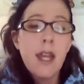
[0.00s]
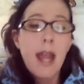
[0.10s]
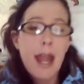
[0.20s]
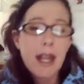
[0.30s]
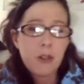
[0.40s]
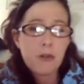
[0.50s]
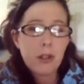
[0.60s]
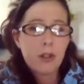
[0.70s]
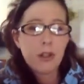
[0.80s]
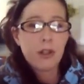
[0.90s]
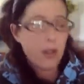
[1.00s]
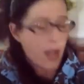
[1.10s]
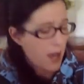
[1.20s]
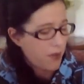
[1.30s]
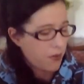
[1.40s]
And you learn
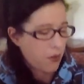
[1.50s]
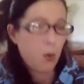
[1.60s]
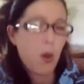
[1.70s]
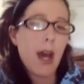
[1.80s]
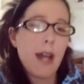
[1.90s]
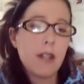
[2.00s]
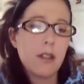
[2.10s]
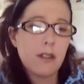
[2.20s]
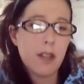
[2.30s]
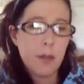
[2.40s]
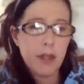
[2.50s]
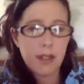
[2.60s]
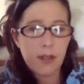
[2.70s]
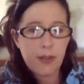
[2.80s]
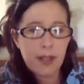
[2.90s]
after a while some of the
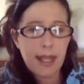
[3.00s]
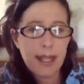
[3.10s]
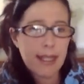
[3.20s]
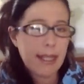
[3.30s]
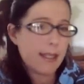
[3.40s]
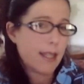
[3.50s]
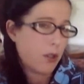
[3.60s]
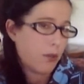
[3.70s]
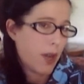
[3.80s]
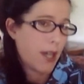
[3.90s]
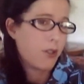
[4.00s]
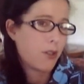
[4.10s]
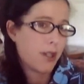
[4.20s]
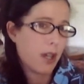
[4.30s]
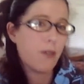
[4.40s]
different techniques that you find
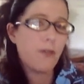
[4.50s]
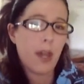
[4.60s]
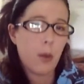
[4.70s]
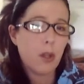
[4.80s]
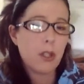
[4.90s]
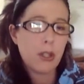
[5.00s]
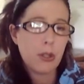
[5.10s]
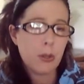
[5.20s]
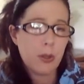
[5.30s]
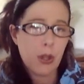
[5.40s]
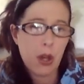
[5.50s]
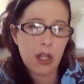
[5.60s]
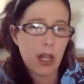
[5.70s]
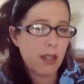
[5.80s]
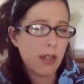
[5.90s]
yourself that work too. So
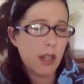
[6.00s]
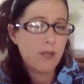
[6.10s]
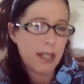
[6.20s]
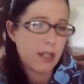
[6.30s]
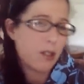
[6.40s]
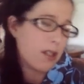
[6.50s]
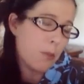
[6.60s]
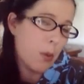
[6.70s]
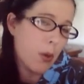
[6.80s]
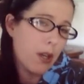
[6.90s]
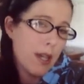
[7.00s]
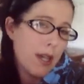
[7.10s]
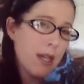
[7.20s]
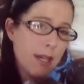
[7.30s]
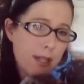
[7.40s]
I'd love to hear some more.
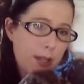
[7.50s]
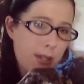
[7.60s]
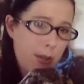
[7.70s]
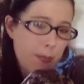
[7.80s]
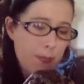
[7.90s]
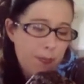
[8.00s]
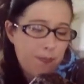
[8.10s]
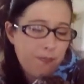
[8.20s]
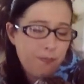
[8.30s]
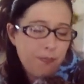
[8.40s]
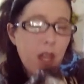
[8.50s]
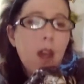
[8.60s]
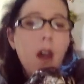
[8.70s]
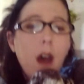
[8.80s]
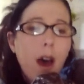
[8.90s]
So
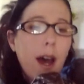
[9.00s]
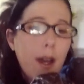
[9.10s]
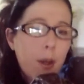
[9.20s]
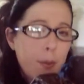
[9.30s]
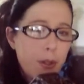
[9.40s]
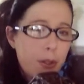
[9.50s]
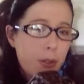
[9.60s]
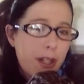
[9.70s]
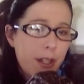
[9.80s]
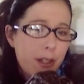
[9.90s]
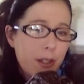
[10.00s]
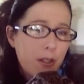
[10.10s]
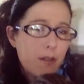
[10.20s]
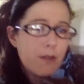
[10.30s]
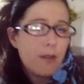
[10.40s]
I hope you enjoyed our little
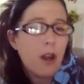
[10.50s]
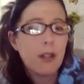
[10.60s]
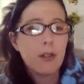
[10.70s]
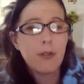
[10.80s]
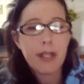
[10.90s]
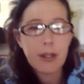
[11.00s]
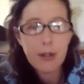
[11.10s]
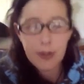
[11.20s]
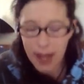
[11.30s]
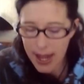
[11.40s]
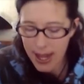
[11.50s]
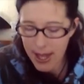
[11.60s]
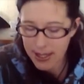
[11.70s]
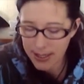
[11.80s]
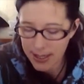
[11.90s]
video,
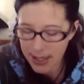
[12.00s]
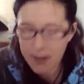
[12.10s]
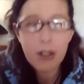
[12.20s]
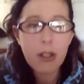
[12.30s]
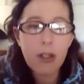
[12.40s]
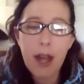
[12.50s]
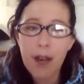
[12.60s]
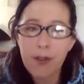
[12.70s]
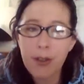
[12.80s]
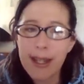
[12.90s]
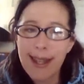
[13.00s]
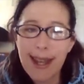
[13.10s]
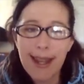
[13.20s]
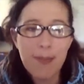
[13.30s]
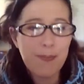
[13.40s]
and have a great day.
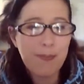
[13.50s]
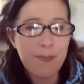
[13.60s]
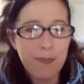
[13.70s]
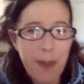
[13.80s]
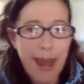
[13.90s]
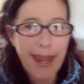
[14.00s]
Bye.